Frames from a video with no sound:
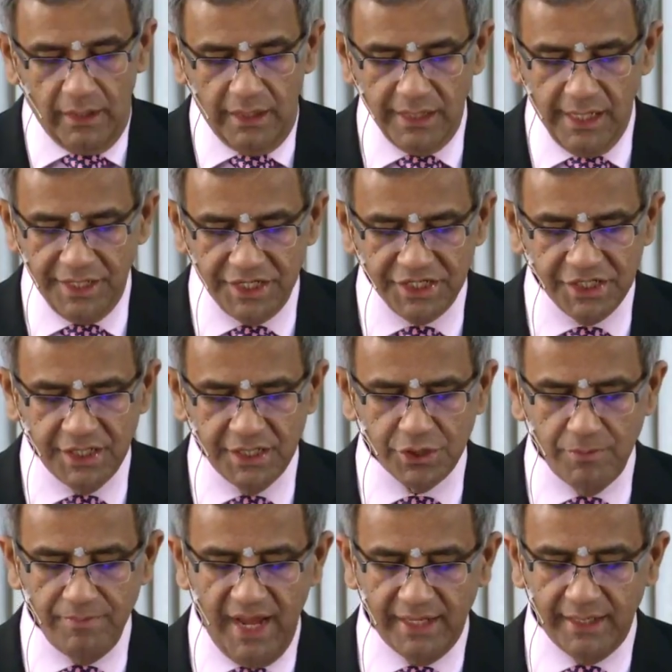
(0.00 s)
In addition
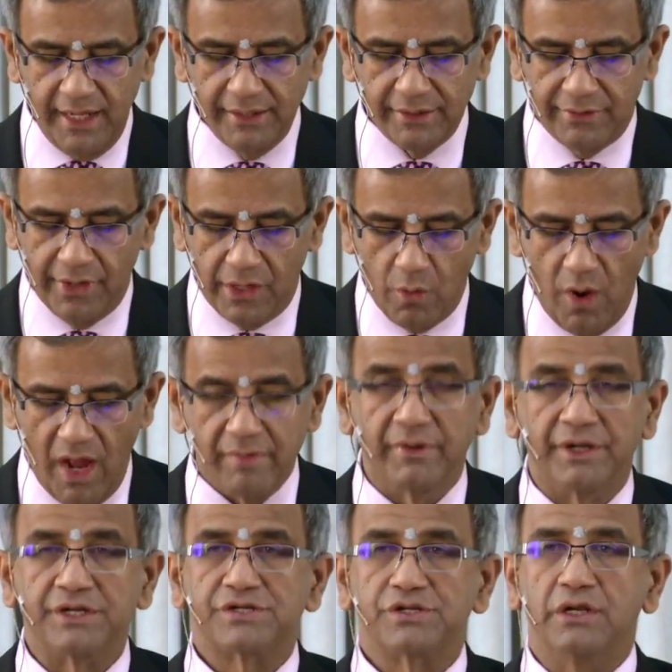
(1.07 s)
to making the
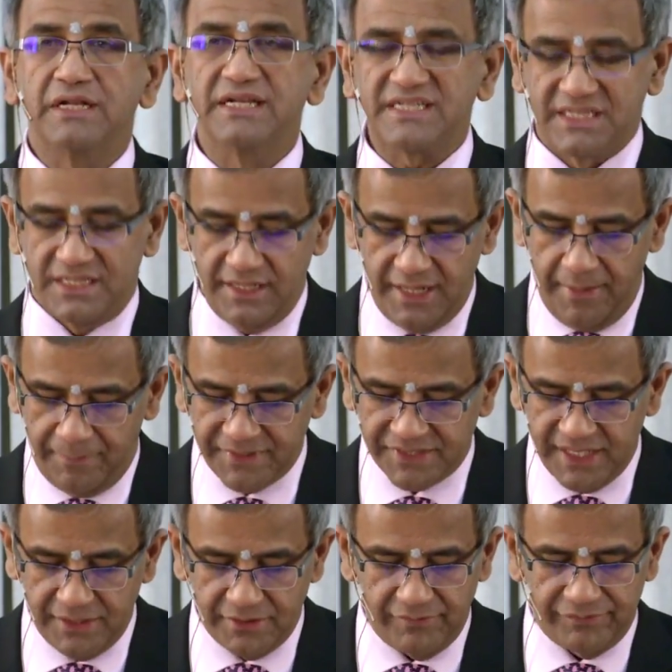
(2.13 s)
requirement to list thirty
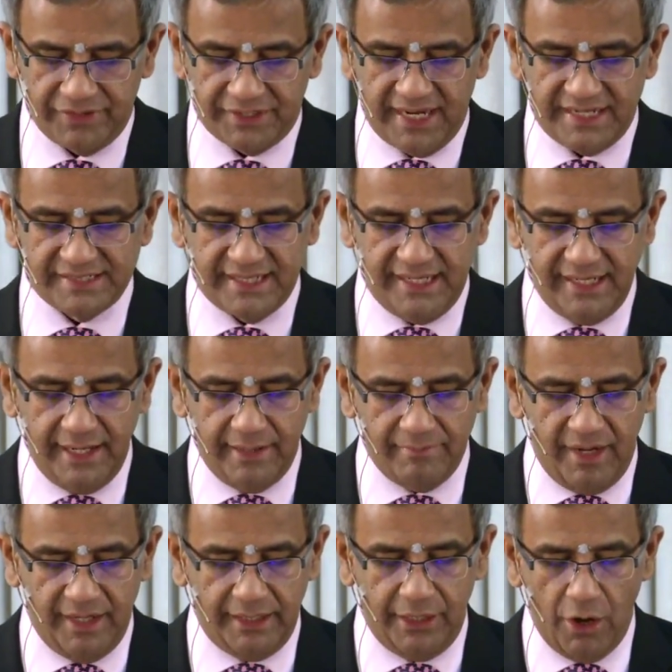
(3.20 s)
percent of the Tanzanian
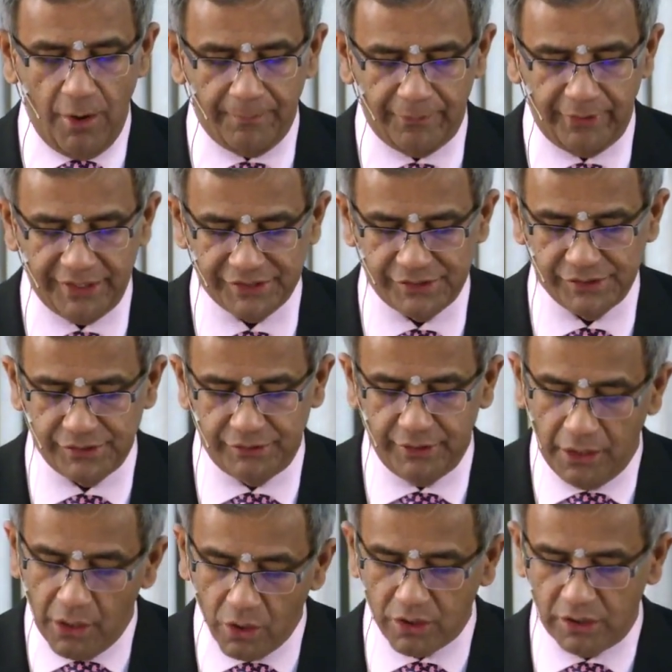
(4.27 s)
mining operations on
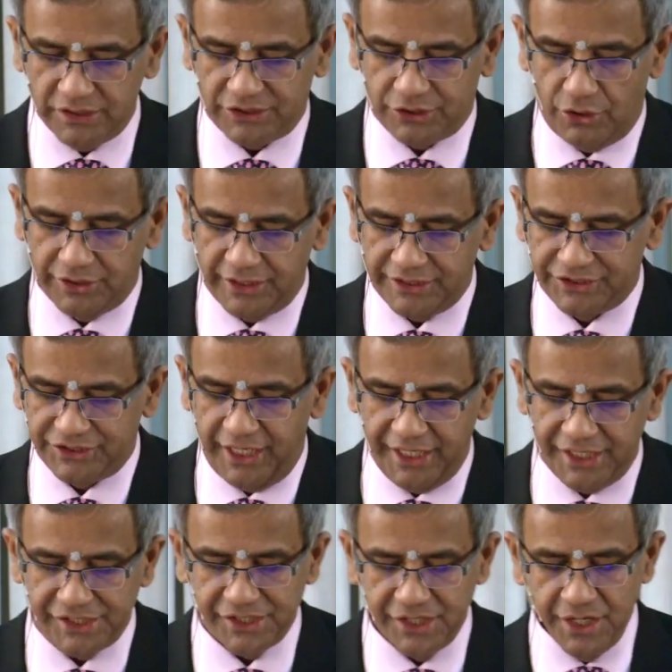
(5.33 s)
the local stock
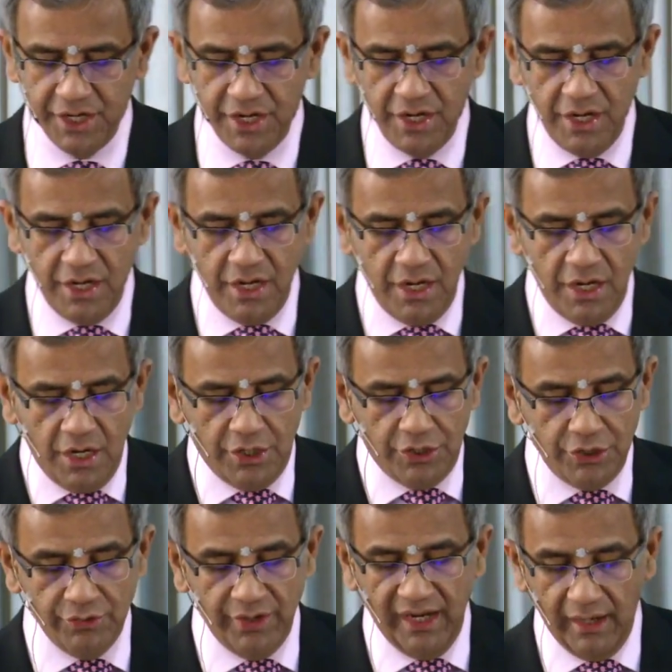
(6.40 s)
exchange,
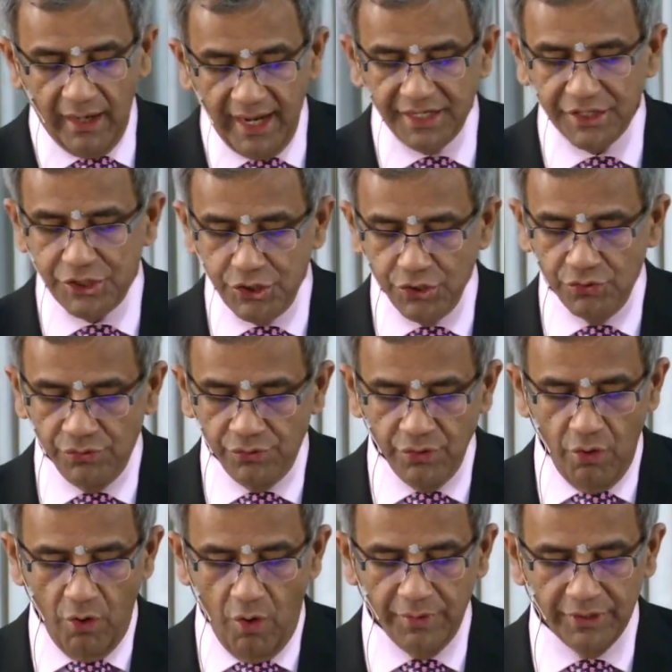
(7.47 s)
during late
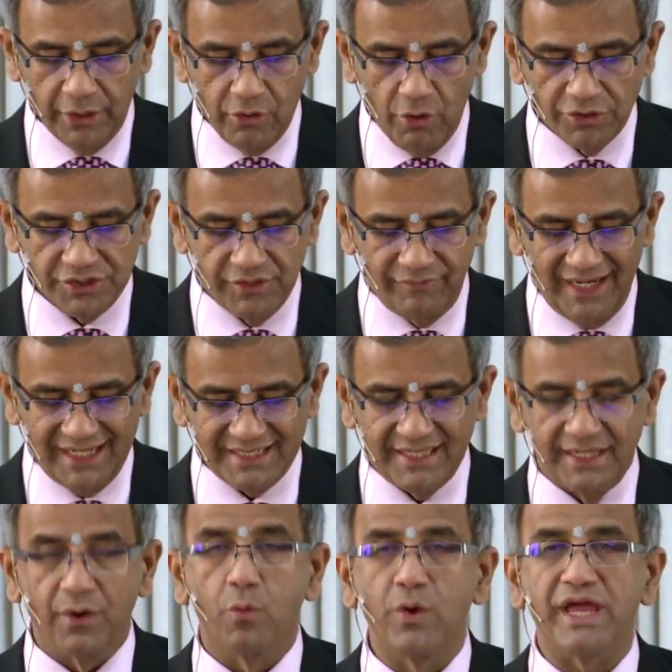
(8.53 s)
June, over the course of less
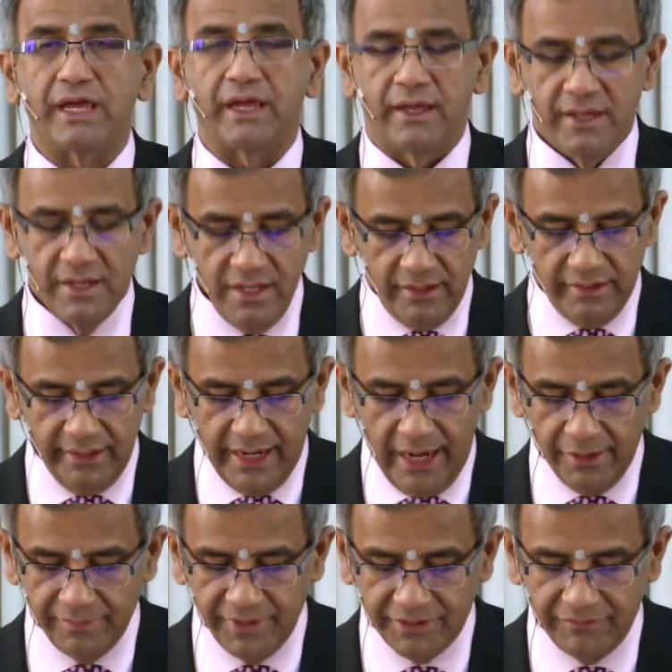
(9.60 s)
than a week, the
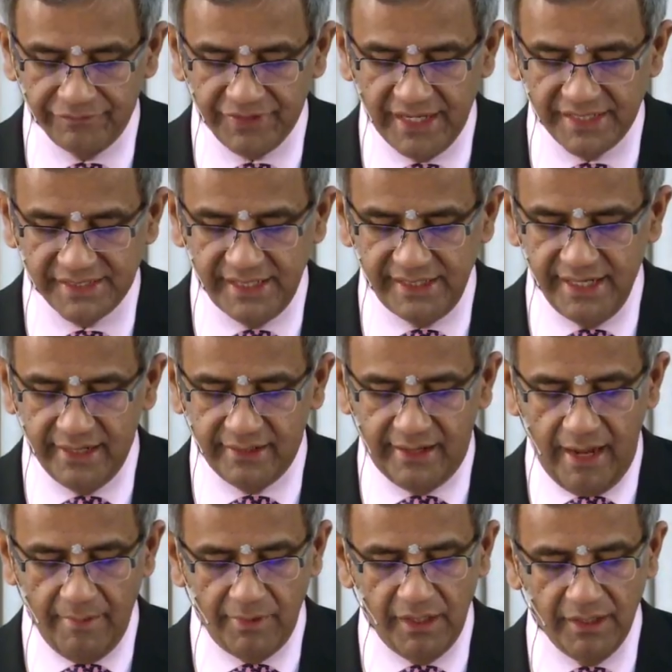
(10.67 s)
government of Tanzania
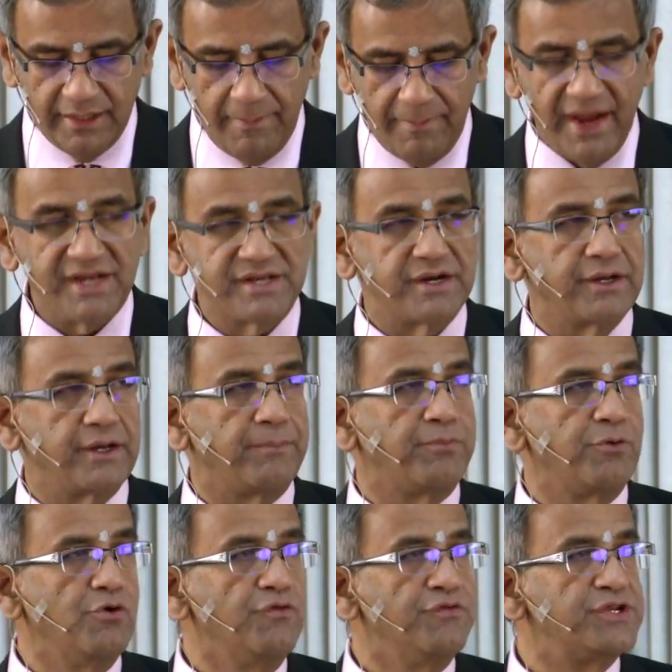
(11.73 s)
tabled, debated and
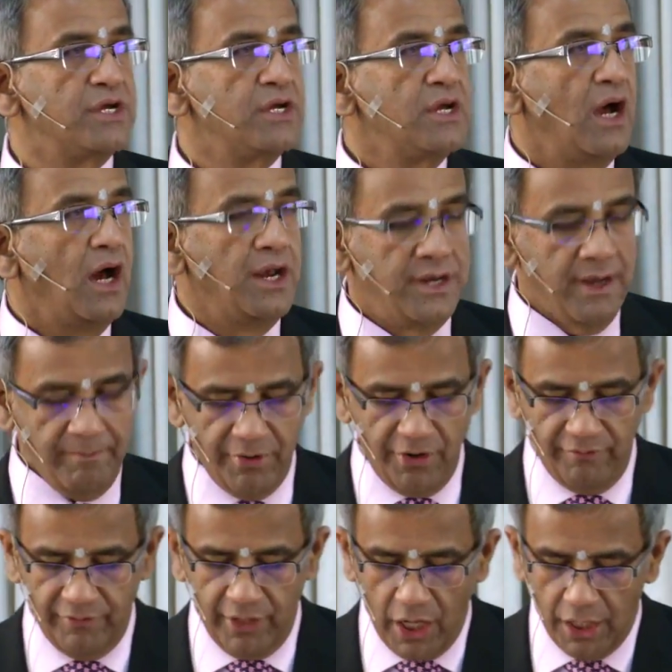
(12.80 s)
approved a number
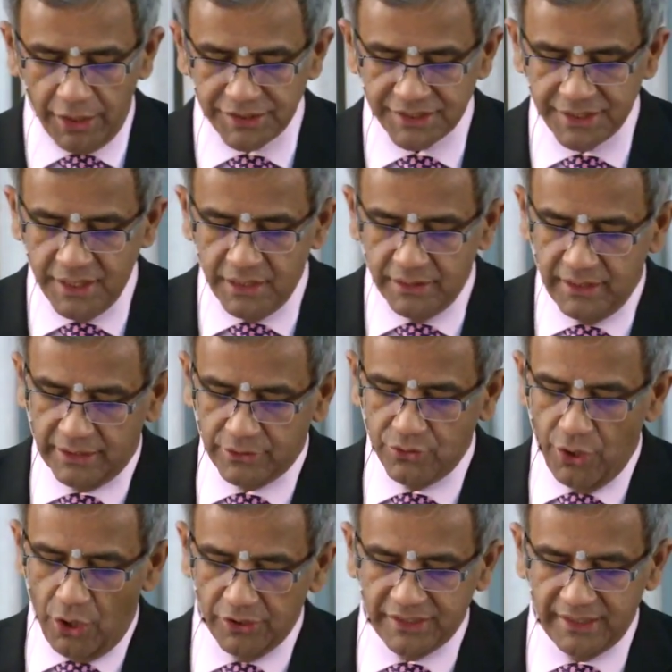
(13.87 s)
of laws that
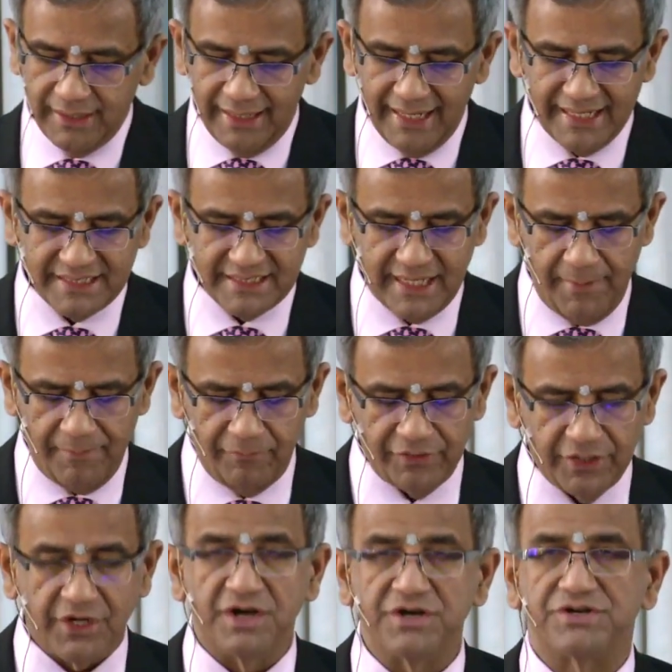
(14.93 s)
could alter the landscape of
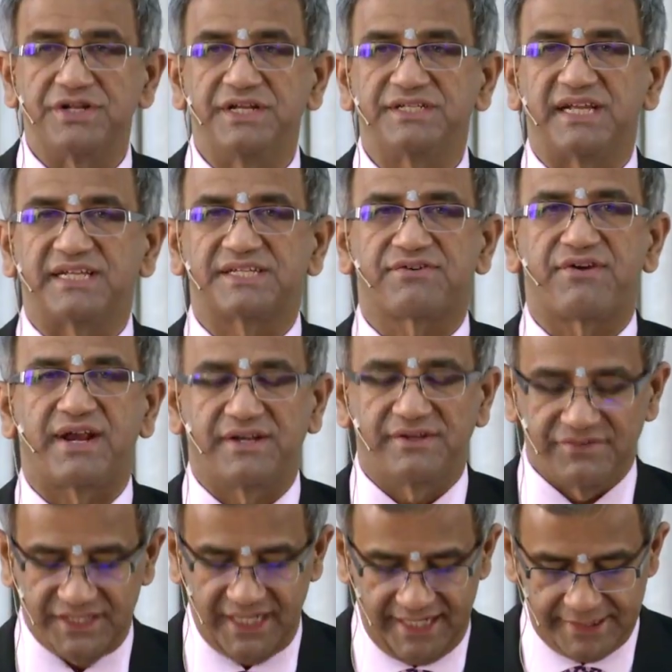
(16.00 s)
the country's
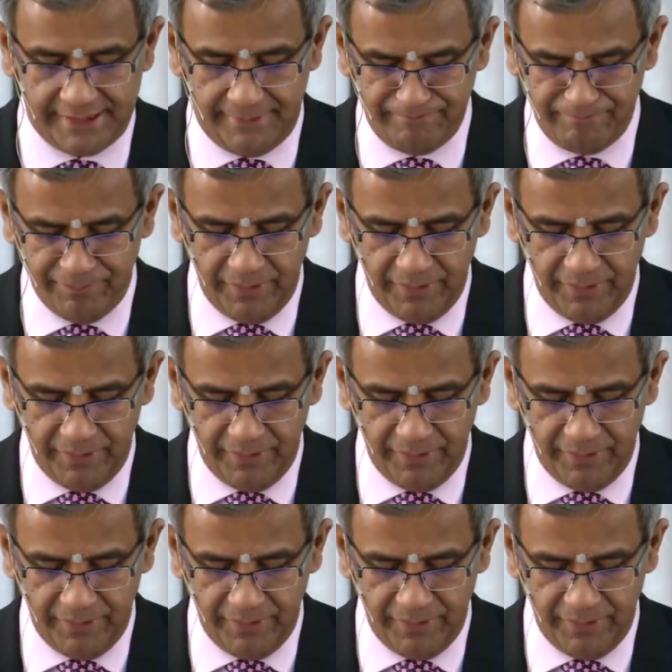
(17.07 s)
extractive sector.